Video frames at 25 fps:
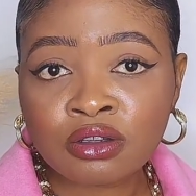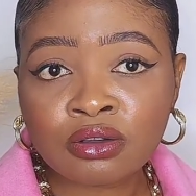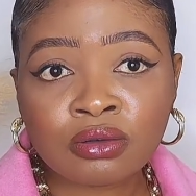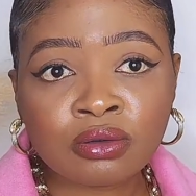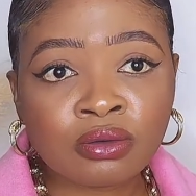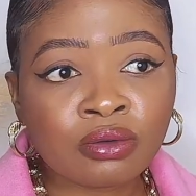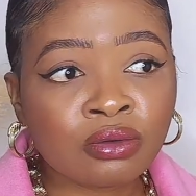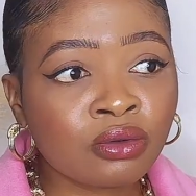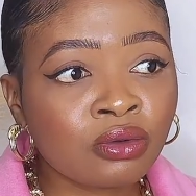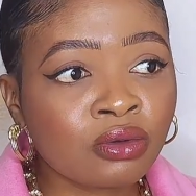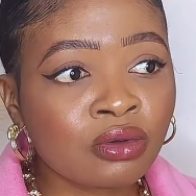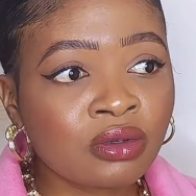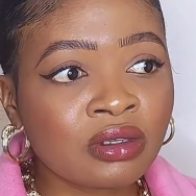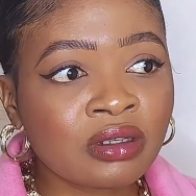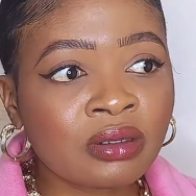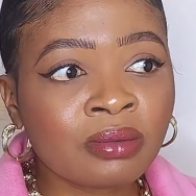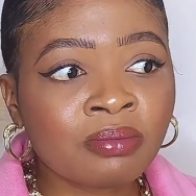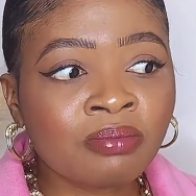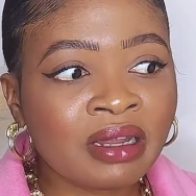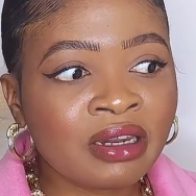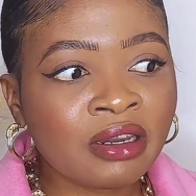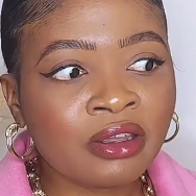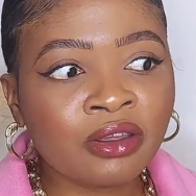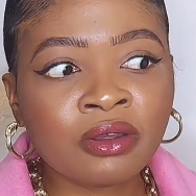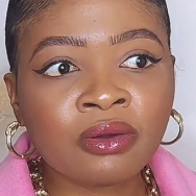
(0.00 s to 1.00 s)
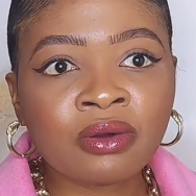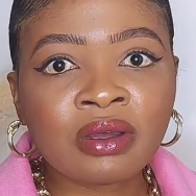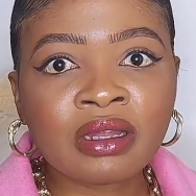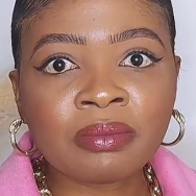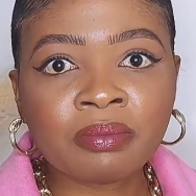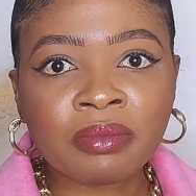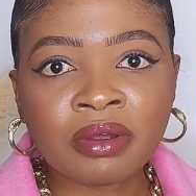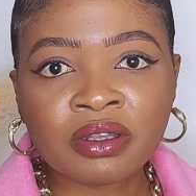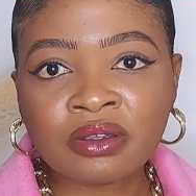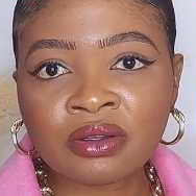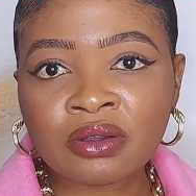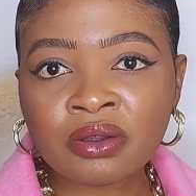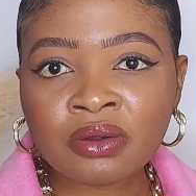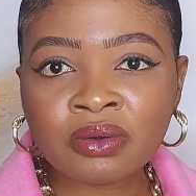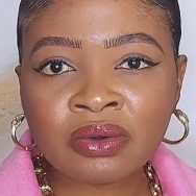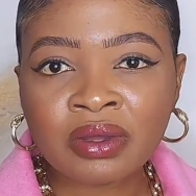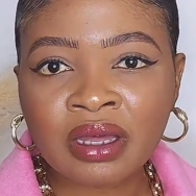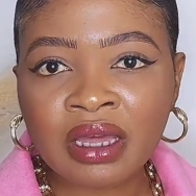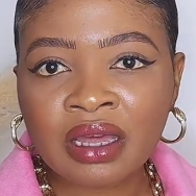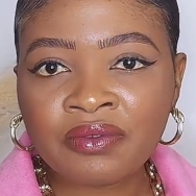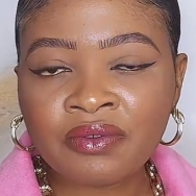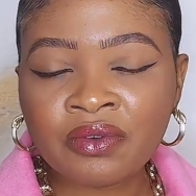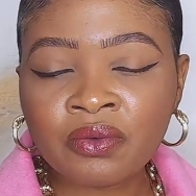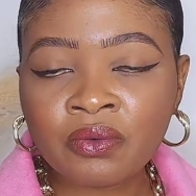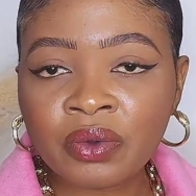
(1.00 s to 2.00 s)
So those manicure and pedicure
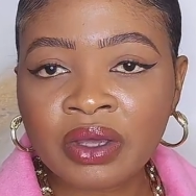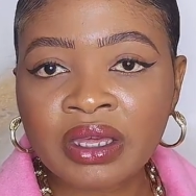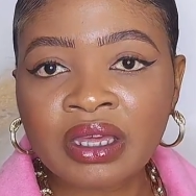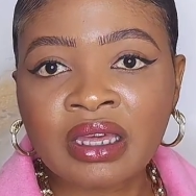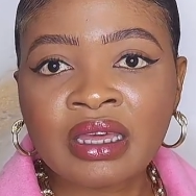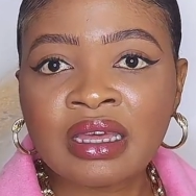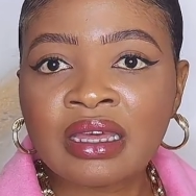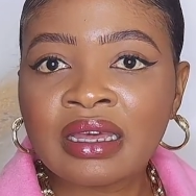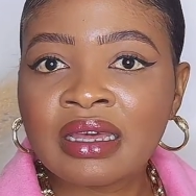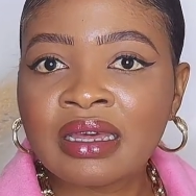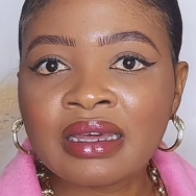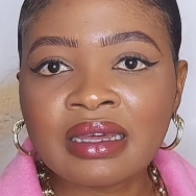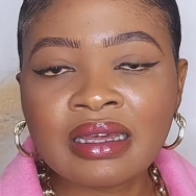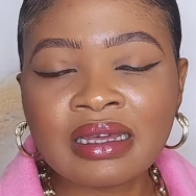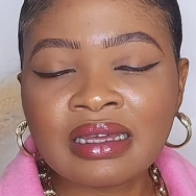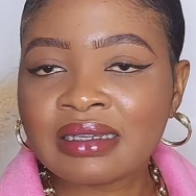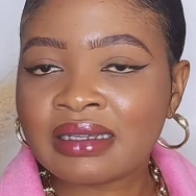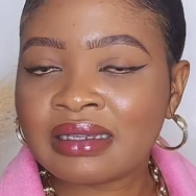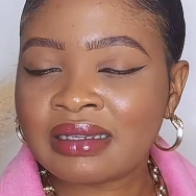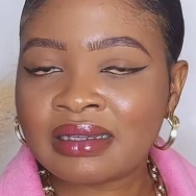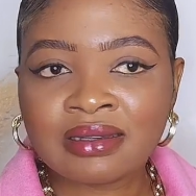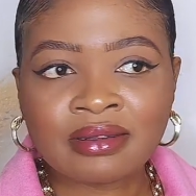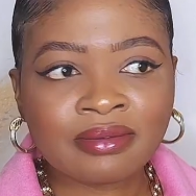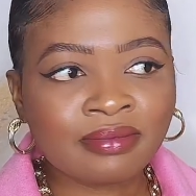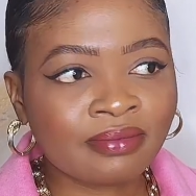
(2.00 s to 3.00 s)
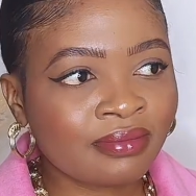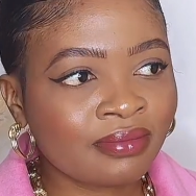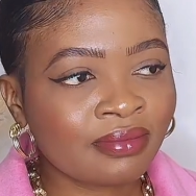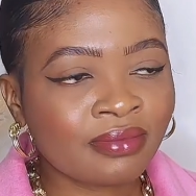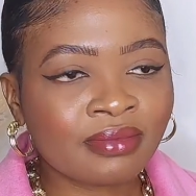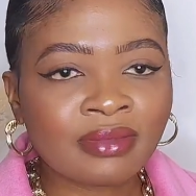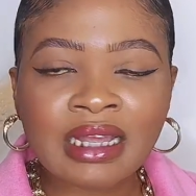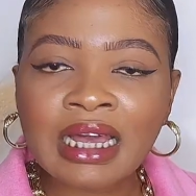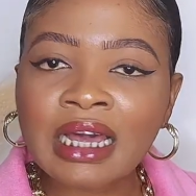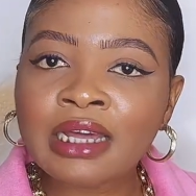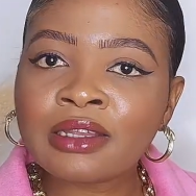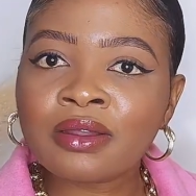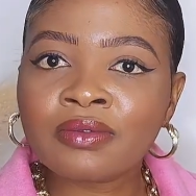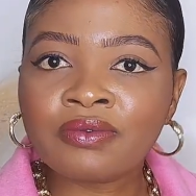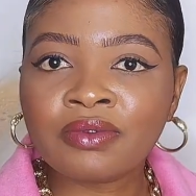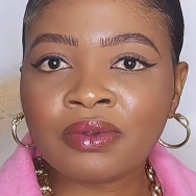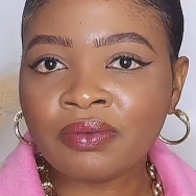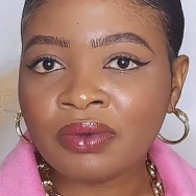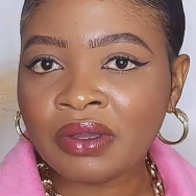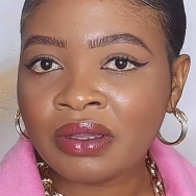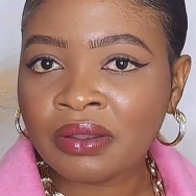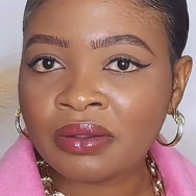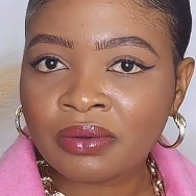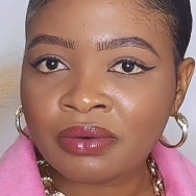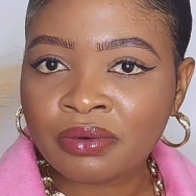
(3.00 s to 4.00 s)
every week is out of the
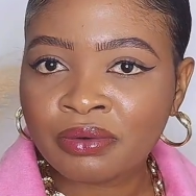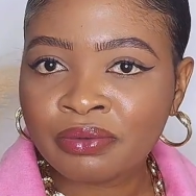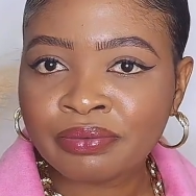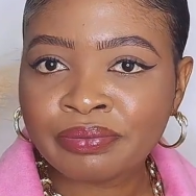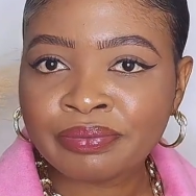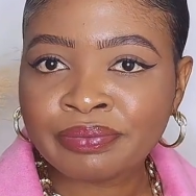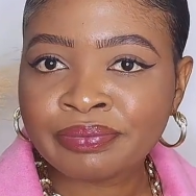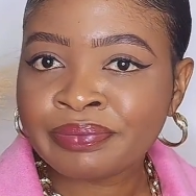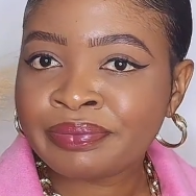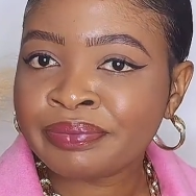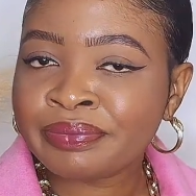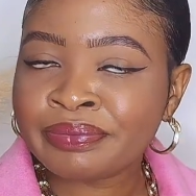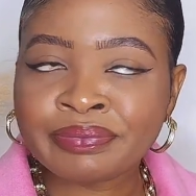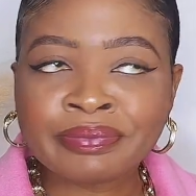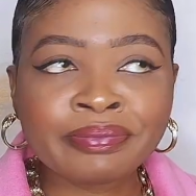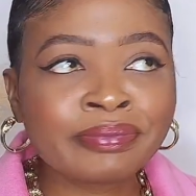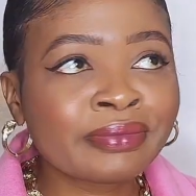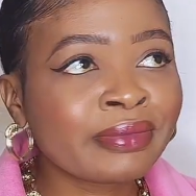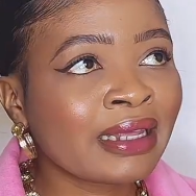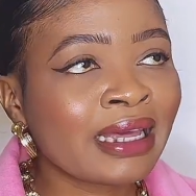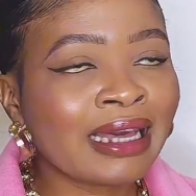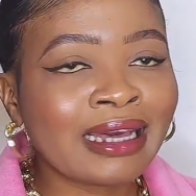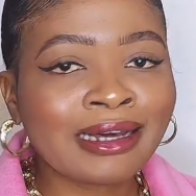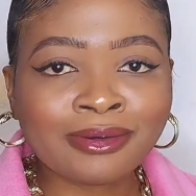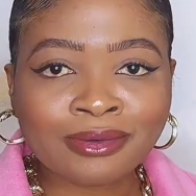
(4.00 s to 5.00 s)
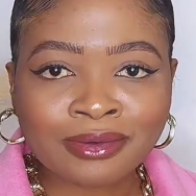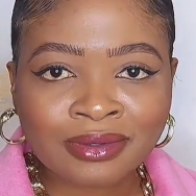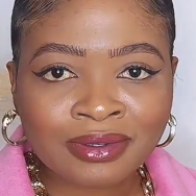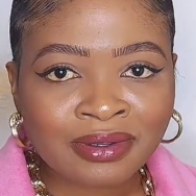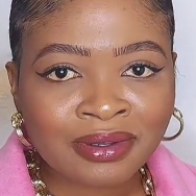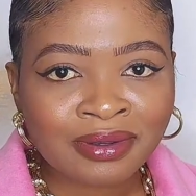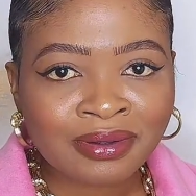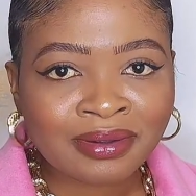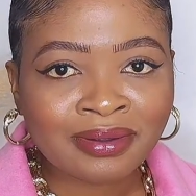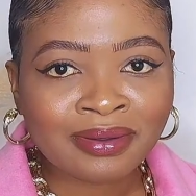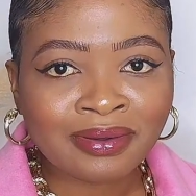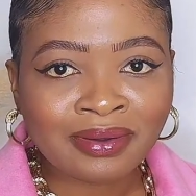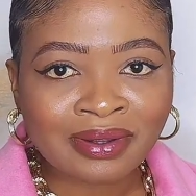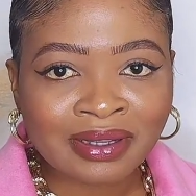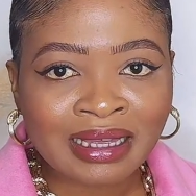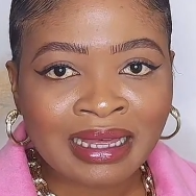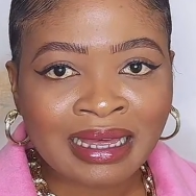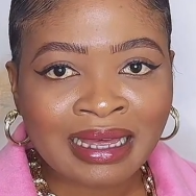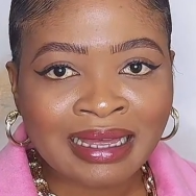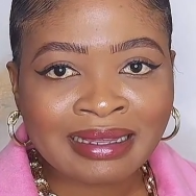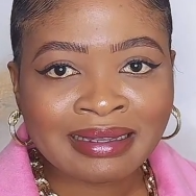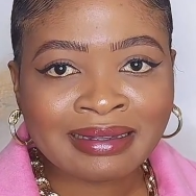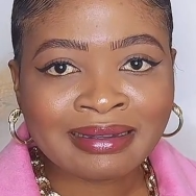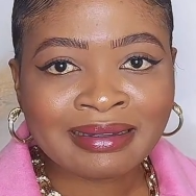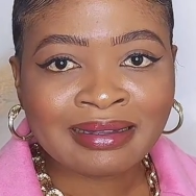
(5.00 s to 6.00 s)
window, out.
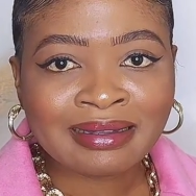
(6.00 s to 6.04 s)
Okay.